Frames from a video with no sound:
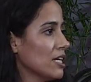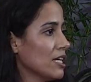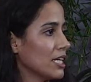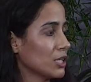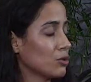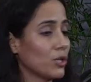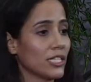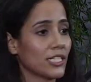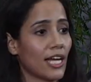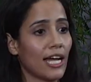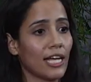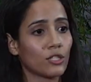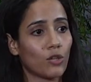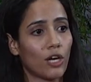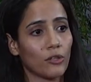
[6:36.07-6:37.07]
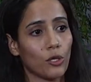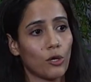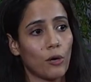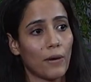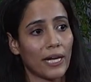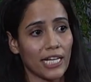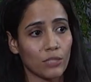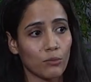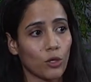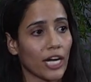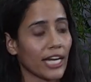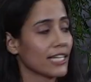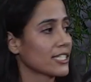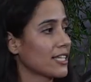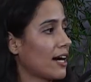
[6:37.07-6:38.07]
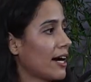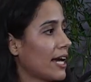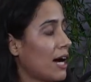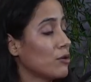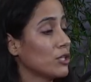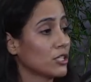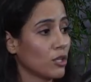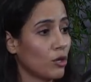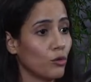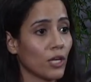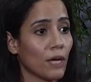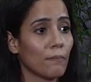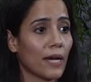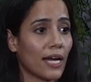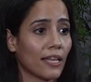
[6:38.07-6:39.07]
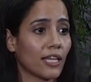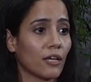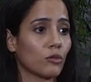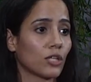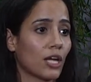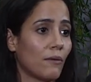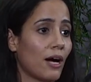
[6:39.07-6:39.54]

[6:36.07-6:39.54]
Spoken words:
Tuiza in my language,